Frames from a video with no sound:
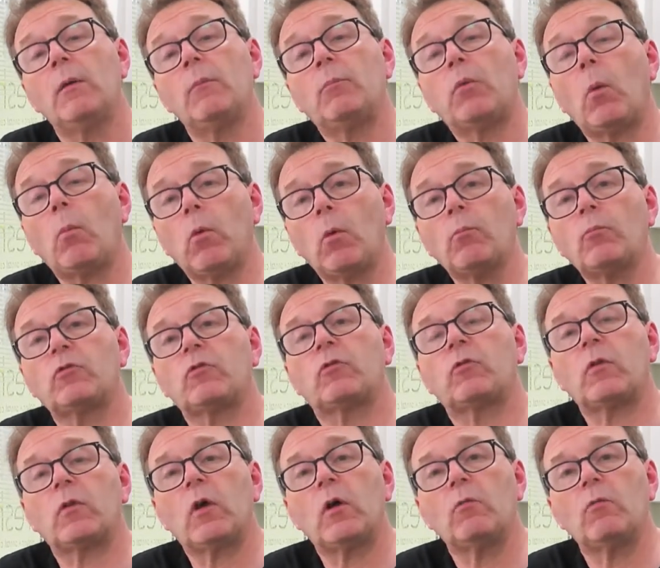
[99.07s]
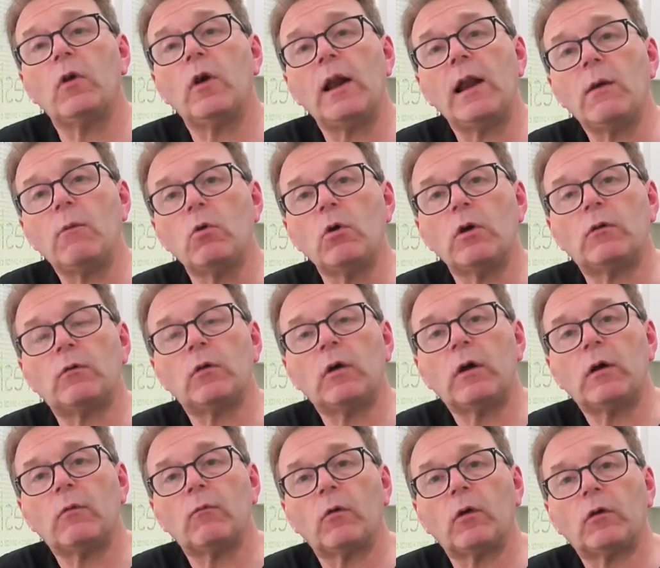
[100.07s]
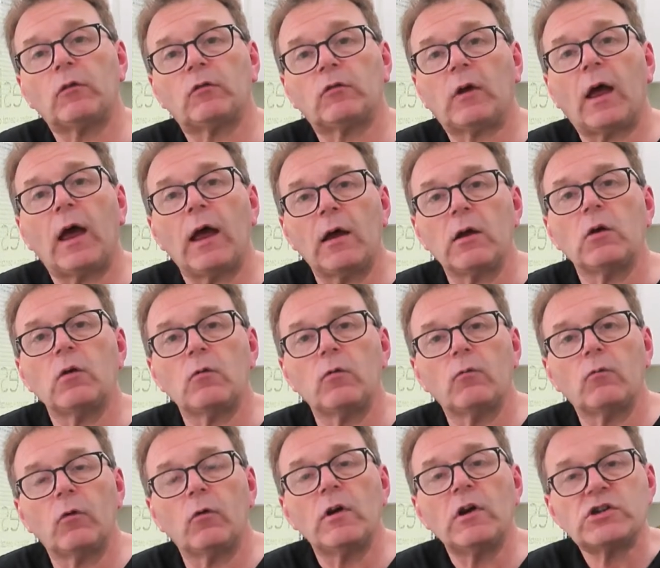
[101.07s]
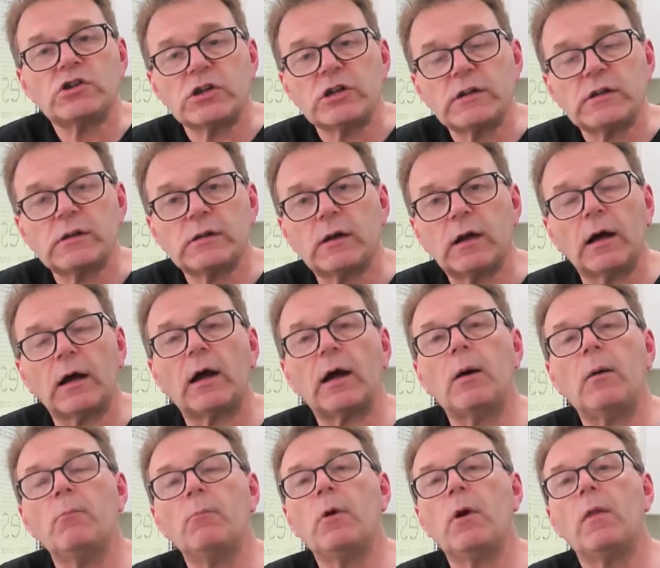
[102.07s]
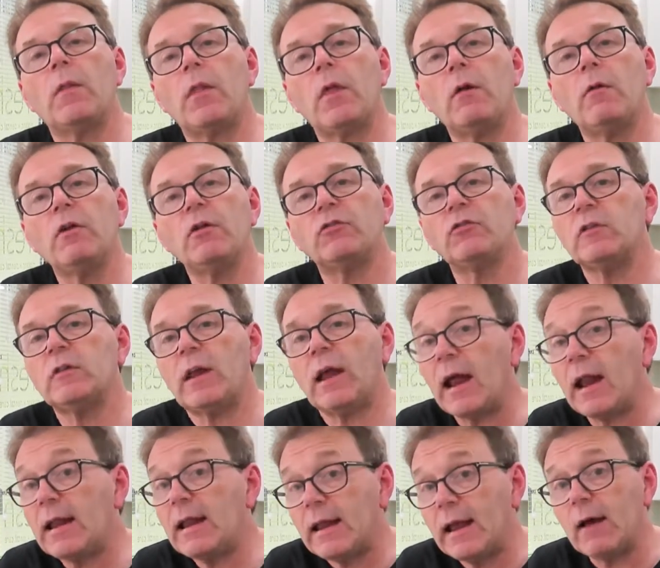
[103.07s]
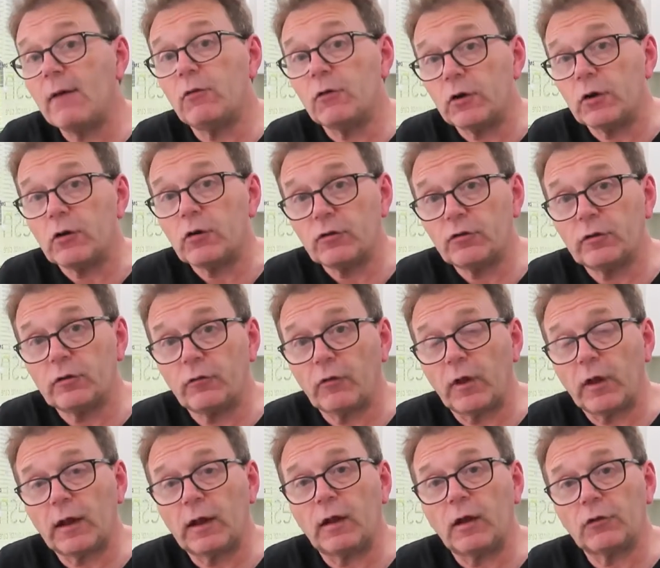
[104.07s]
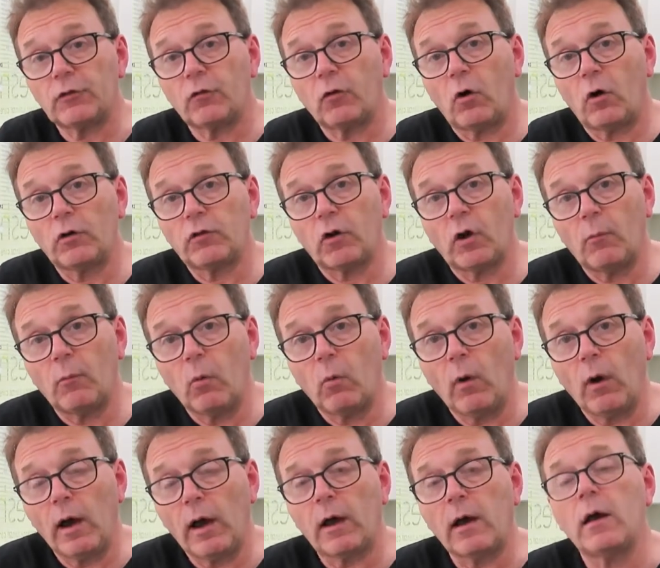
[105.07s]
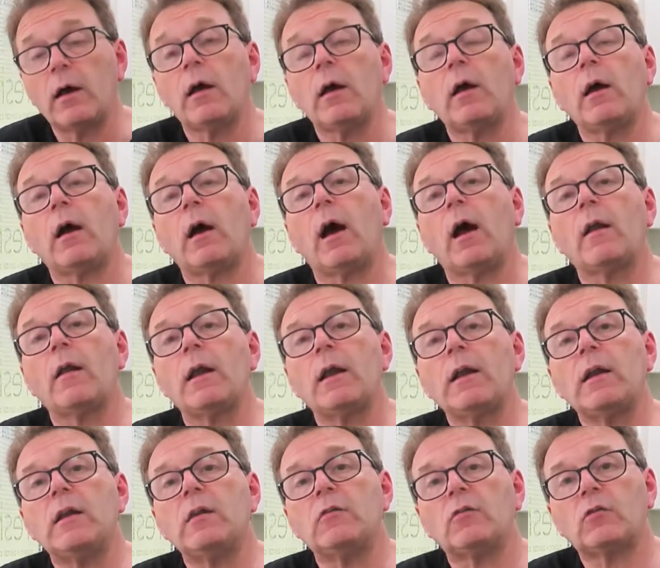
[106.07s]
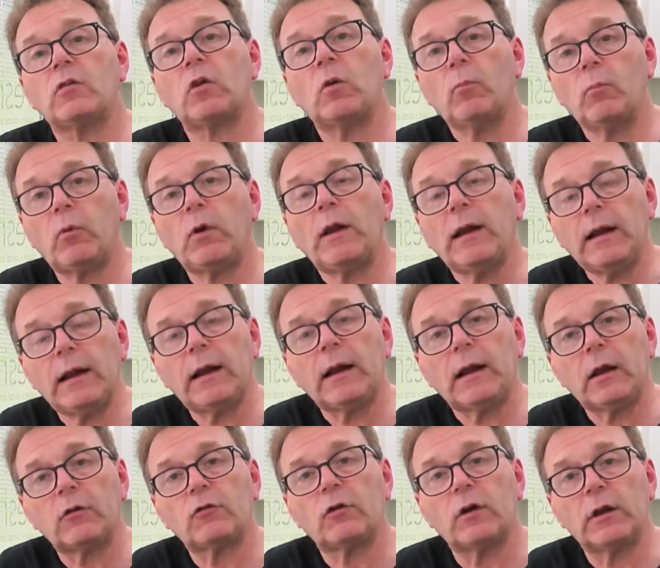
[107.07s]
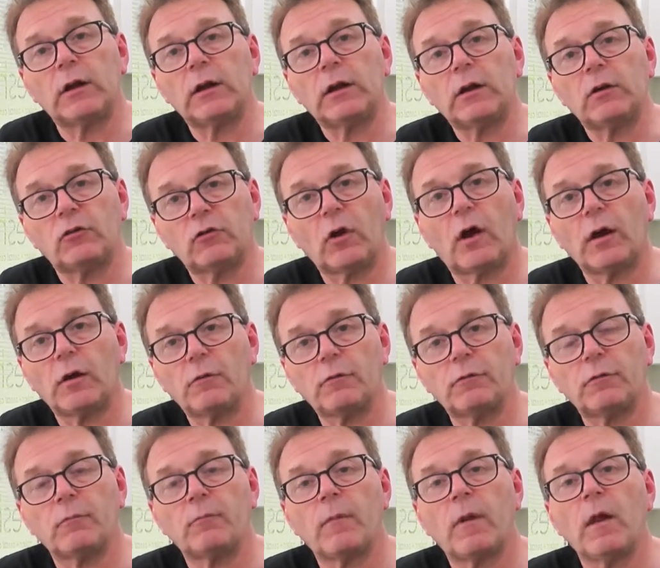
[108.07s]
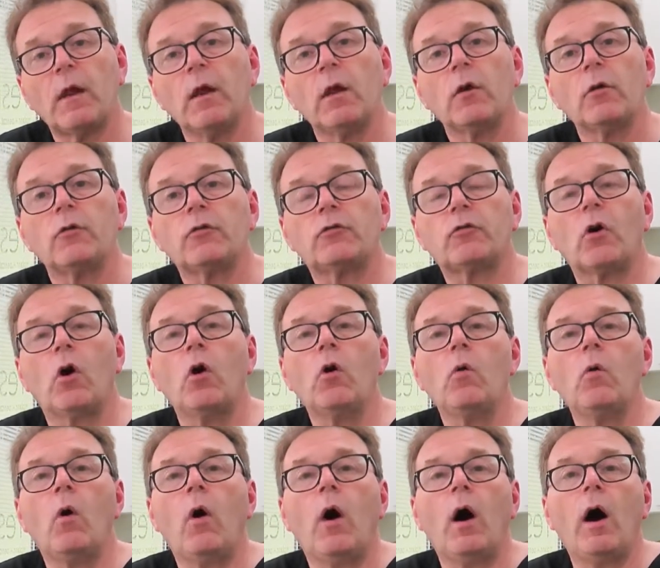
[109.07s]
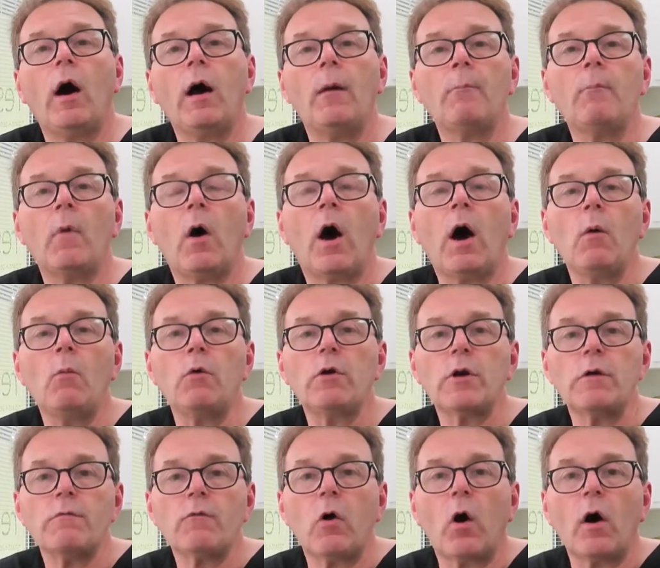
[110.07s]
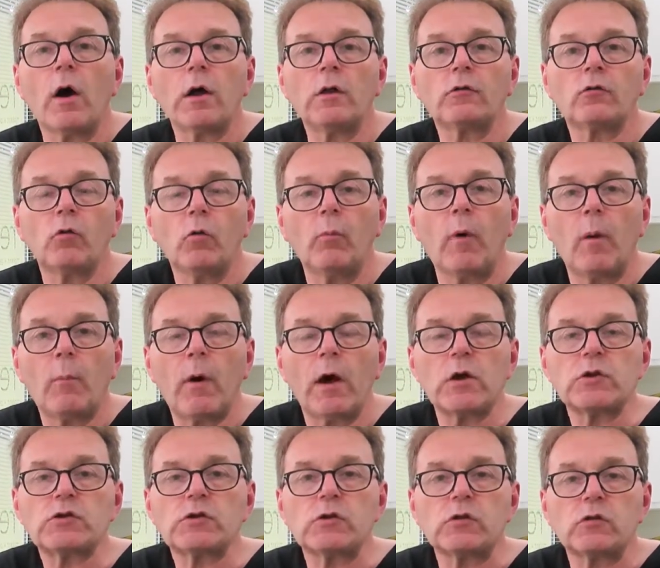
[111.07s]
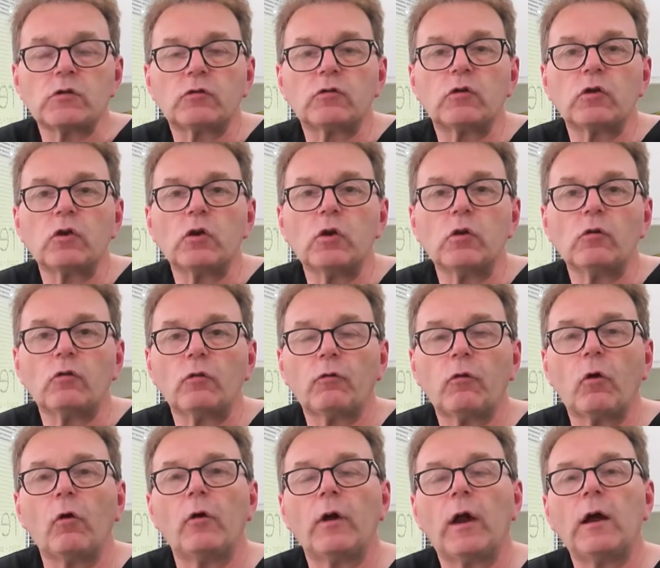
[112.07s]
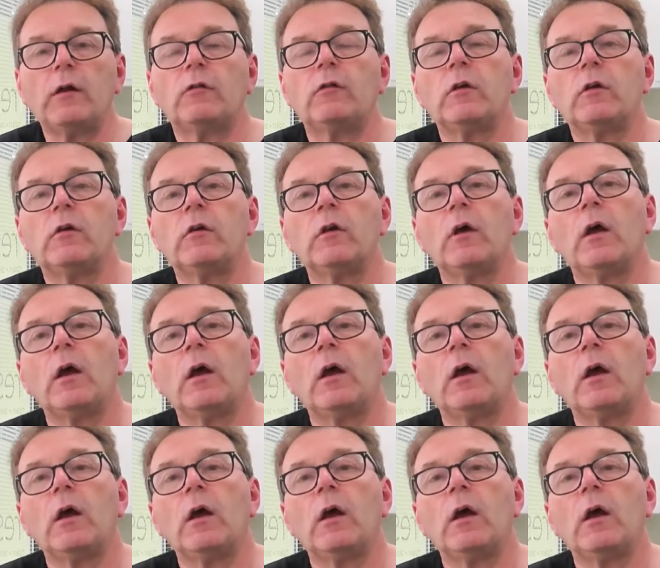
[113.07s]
problems that really would scare you rigid. But there isn't any evidence of that as far as I'm aware, and it is completely and utterly safe. So I would advise all my patients to use a fluoridated